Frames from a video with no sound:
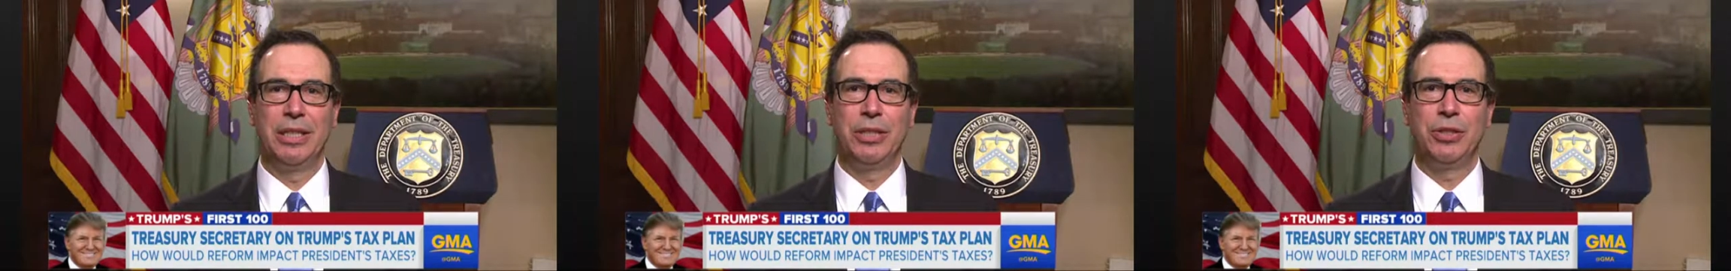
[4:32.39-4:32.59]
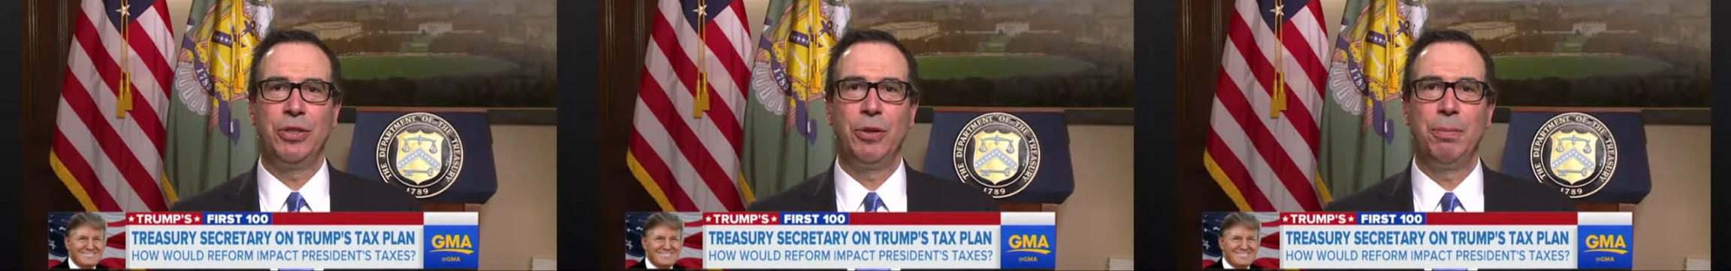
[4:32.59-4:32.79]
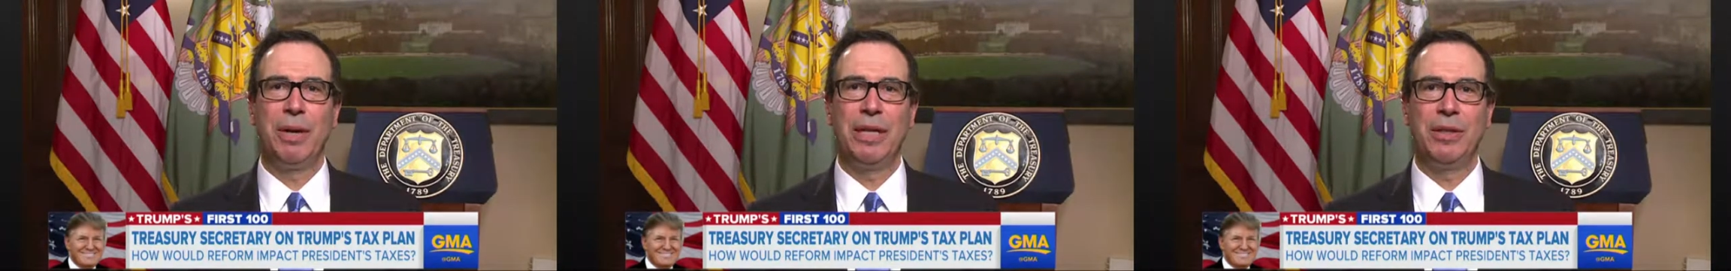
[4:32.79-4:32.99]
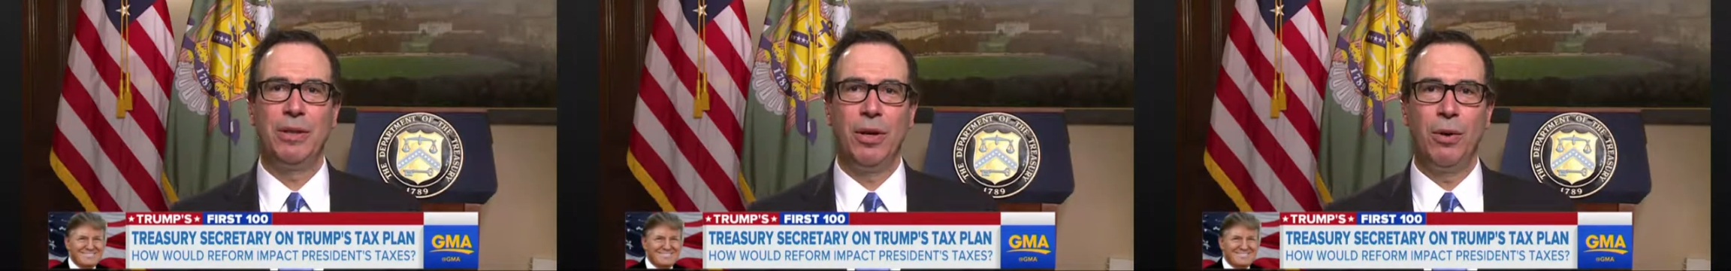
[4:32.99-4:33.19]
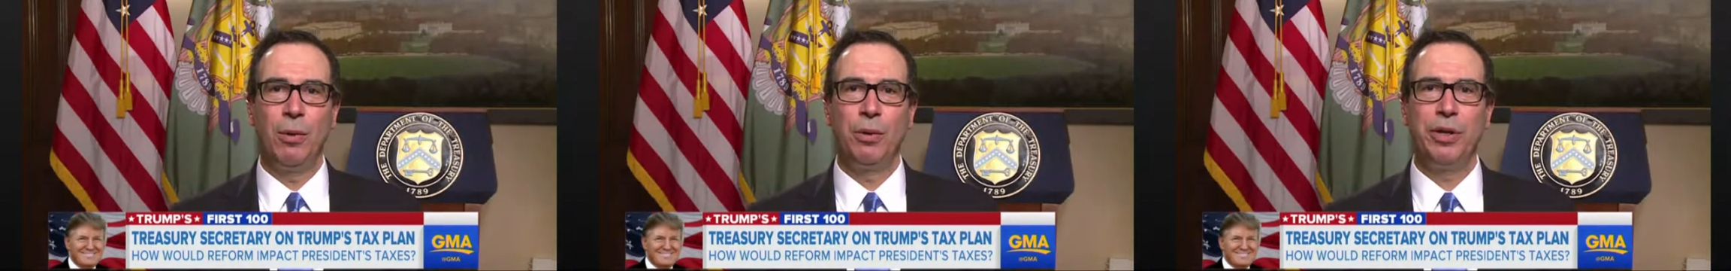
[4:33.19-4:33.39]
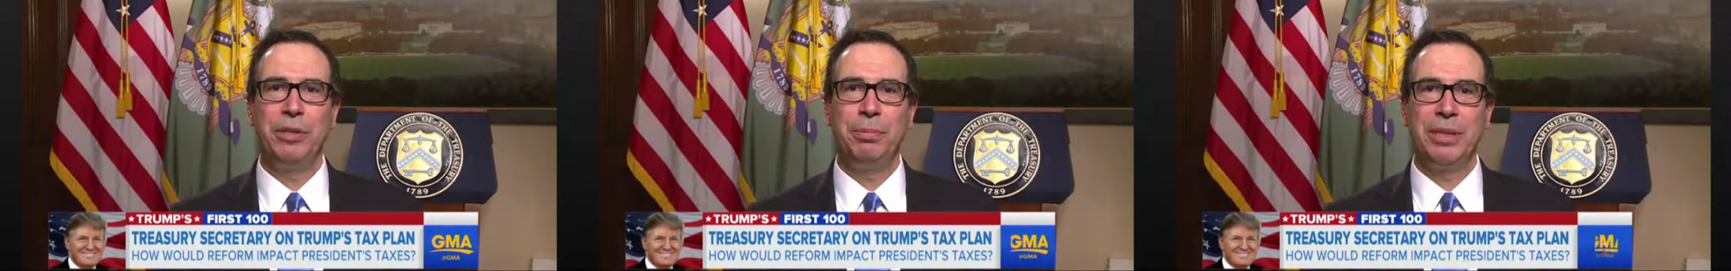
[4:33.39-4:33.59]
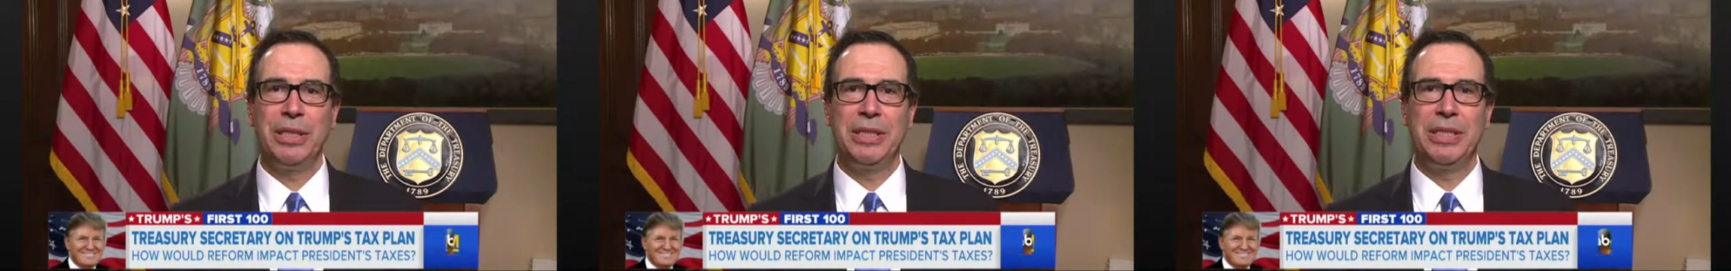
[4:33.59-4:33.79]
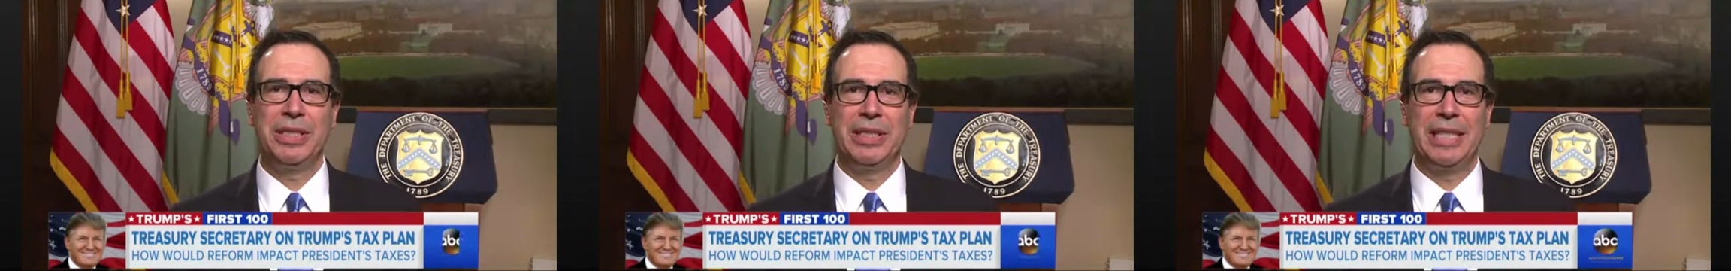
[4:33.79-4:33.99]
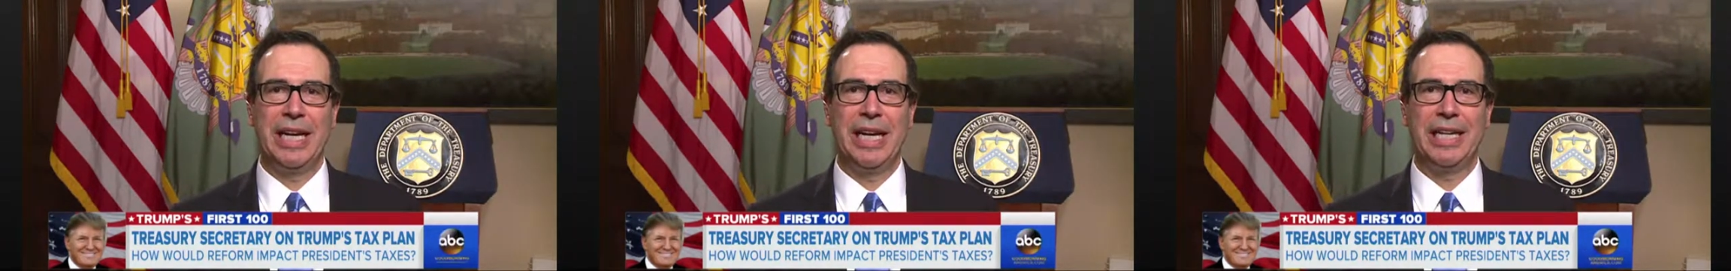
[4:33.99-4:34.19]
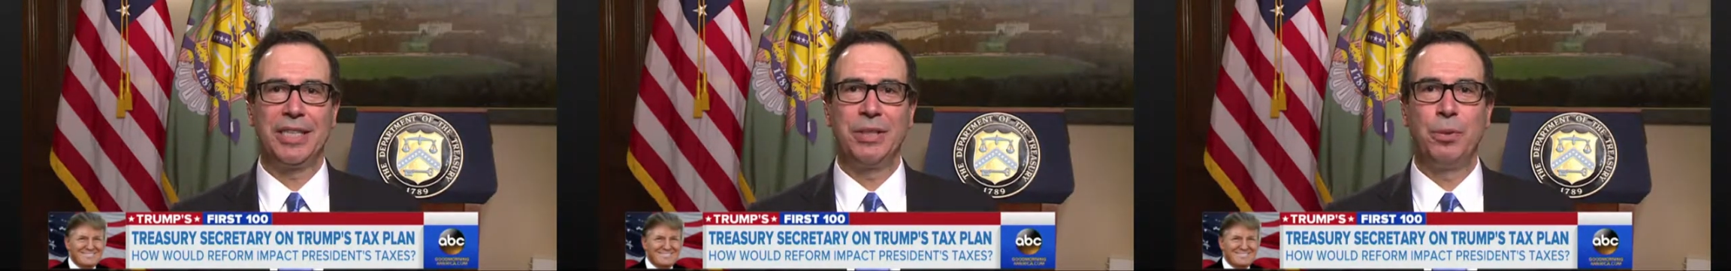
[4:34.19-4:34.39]
So by lowering business
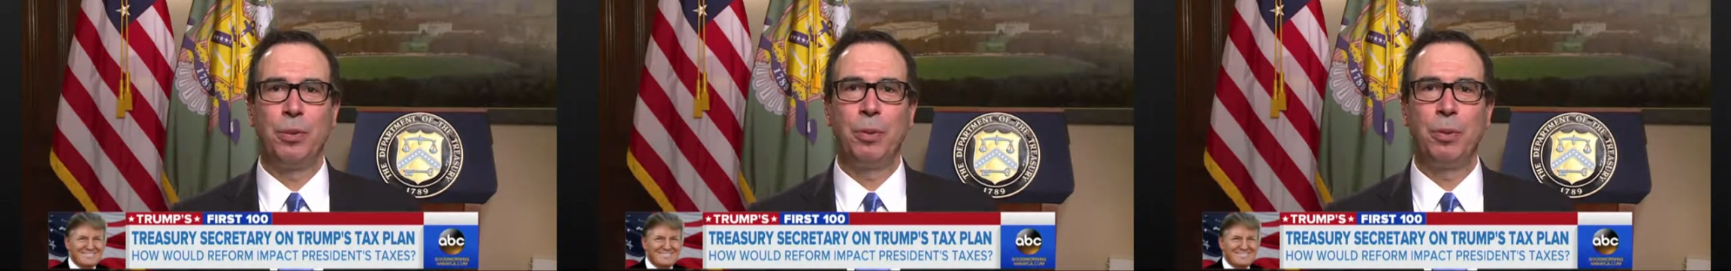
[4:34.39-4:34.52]
tax,